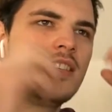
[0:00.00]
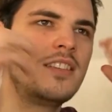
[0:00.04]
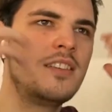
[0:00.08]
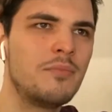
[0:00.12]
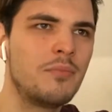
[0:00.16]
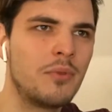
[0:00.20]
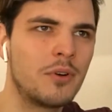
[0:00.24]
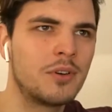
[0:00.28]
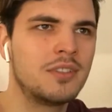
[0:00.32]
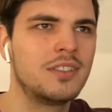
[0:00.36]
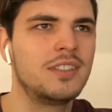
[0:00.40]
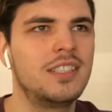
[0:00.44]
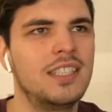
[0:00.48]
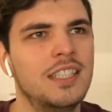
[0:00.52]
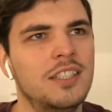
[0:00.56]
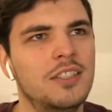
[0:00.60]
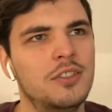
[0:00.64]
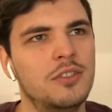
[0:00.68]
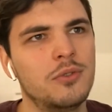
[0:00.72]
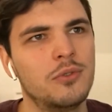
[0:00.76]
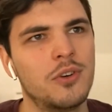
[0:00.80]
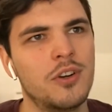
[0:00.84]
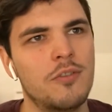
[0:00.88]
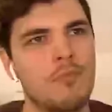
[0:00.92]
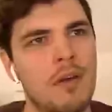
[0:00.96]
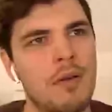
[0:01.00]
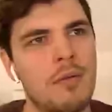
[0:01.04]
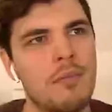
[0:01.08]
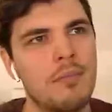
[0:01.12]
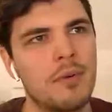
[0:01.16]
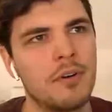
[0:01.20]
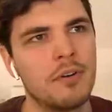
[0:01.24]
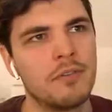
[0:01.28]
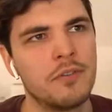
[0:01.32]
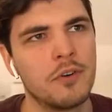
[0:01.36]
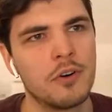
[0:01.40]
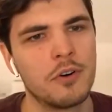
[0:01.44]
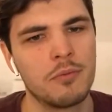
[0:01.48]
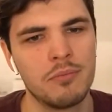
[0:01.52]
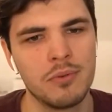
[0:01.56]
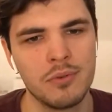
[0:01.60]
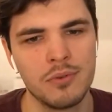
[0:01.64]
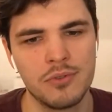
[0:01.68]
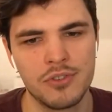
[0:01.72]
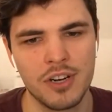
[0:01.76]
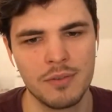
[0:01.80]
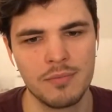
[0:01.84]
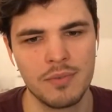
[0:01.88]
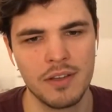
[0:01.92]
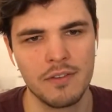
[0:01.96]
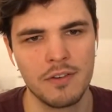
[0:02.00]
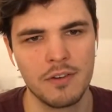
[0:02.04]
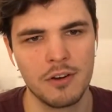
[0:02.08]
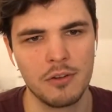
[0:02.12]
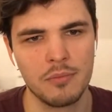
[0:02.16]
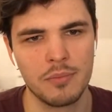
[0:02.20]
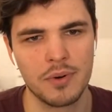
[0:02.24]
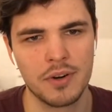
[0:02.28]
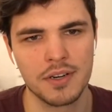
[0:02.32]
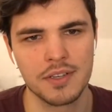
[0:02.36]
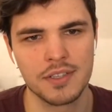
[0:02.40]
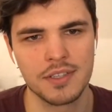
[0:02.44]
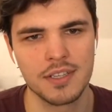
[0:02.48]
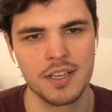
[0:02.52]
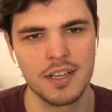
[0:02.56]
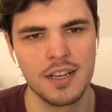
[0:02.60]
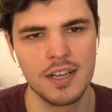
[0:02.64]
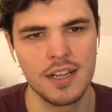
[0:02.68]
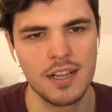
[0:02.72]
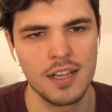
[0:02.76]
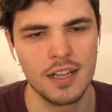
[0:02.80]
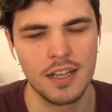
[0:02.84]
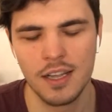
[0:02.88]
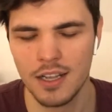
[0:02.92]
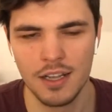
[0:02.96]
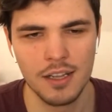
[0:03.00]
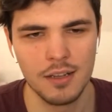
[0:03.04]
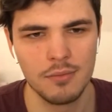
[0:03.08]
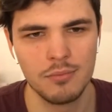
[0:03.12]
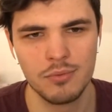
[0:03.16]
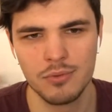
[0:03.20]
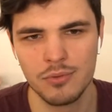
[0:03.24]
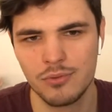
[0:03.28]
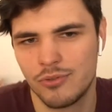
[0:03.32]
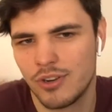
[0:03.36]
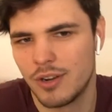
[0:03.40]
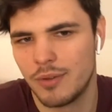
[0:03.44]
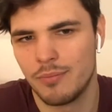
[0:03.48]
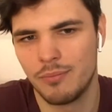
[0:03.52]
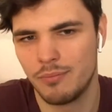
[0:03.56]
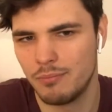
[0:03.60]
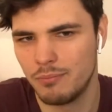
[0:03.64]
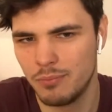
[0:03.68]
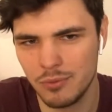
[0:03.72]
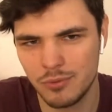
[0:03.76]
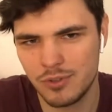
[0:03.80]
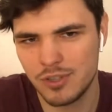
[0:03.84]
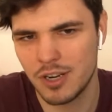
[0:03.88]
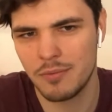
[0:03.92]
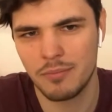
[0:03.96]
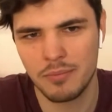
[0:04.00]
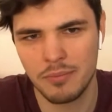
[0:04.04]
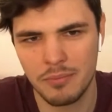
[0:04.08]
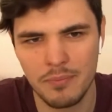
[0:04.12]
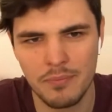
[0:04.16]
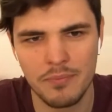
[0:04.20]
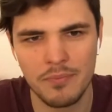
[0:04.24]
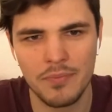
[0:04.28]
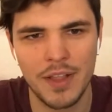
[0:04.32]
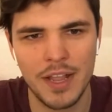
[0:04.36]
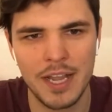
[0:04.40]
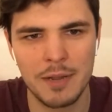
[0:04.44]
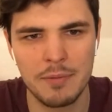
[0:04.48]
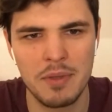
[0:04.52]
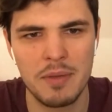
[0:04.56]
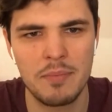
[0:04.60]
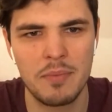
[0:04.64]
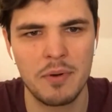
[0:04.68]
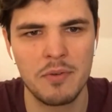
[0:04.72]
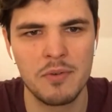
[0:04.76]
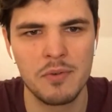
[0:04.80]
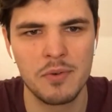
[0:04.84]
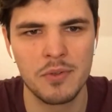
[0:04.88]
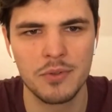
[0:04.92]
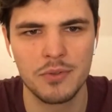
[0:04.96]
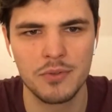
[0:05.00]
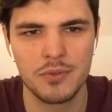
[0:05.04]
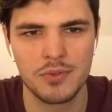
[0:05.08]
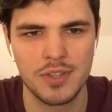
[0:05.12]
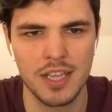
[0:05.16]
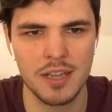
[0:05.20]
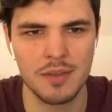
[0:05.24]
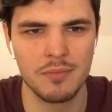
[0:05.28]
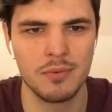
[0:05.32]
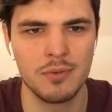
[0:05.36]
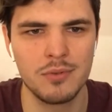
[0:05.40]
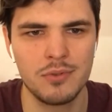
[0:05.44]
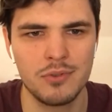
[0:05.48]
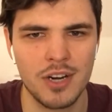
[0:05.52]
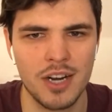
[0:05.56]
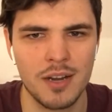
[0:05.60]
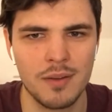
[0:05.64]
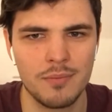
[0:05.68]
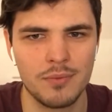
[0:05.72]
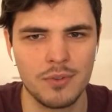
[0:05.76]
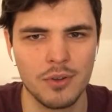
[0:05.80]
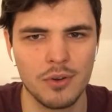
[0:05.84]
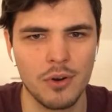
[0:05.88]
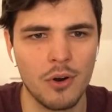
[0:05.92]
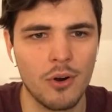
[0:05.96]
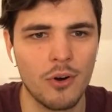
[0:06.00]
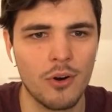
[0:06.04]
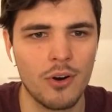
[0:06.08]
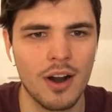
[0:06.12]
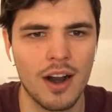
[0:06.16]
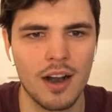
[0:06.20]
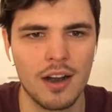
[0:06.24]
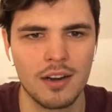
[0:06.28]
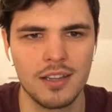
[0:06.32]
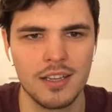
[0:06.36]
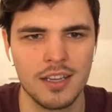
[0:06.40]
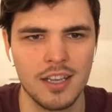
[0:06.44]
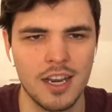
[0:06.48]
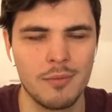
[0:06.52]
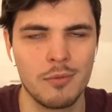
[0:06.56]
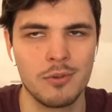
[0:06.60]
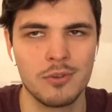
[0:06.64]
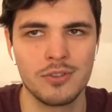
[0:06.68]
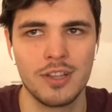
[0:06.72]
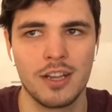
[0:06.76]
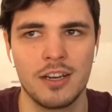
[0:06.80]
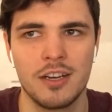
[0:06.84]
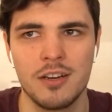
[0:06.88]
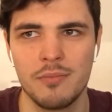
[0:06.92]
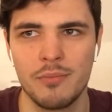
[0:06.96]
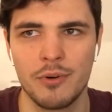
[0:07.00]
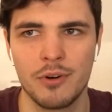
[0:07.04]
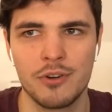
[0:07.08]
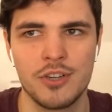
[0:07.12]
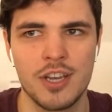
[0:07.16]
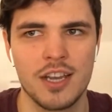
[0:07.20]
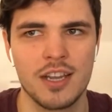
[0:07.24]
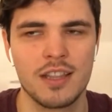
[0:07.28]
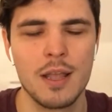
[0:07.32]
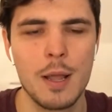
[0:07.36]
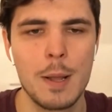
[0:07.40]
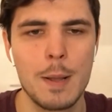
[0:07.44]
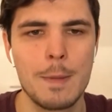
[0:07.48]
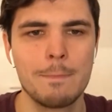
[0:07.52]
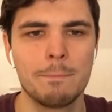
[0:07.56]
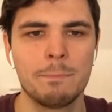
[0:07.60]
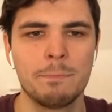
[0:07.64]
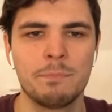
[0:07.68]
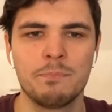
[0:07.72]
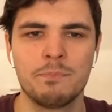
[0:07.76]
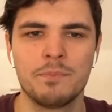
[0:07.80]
This is important thing to remember for Bootstrap developers. Bootstrap, like people who want to stay bootstrapped or are thinking about starting project.